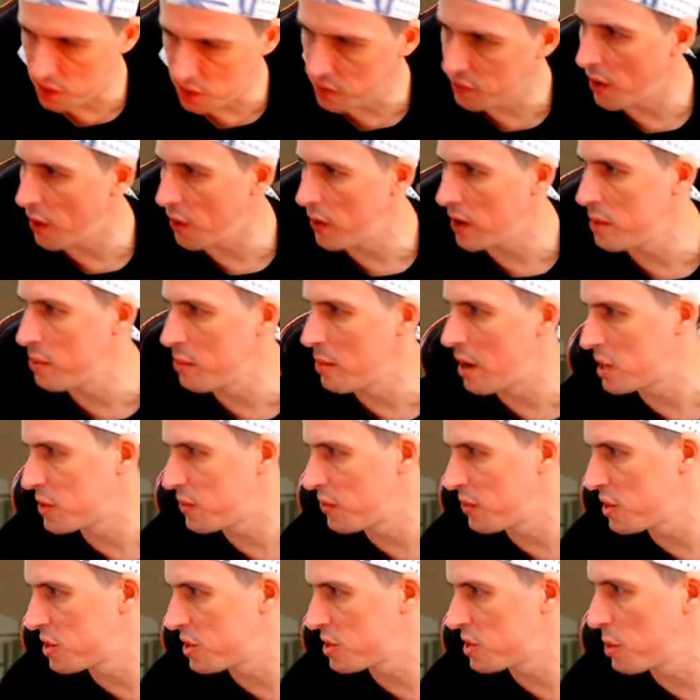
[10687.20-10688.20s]
very much
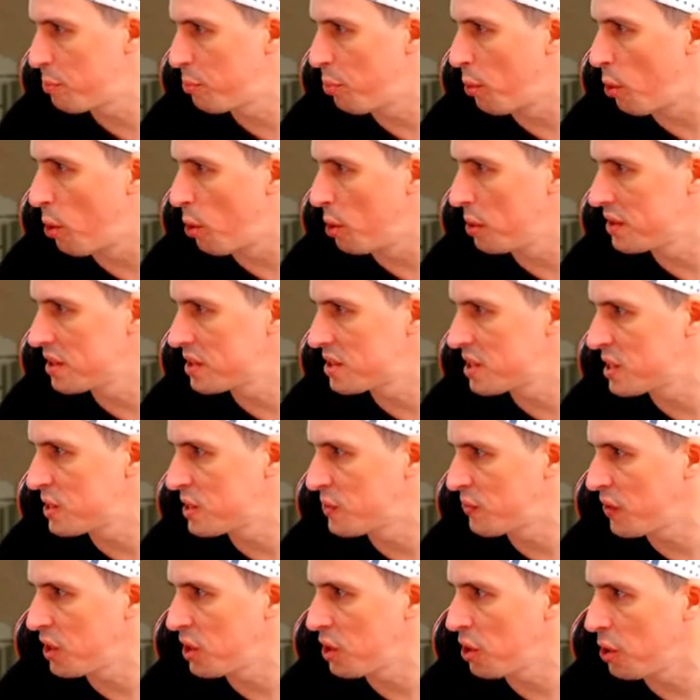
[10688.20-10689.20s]
for the support. This is
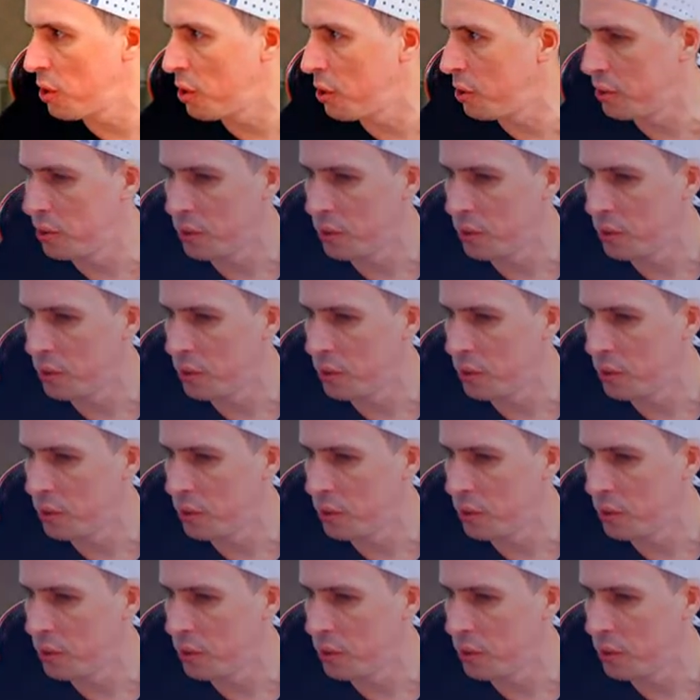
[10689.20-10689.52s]
for you.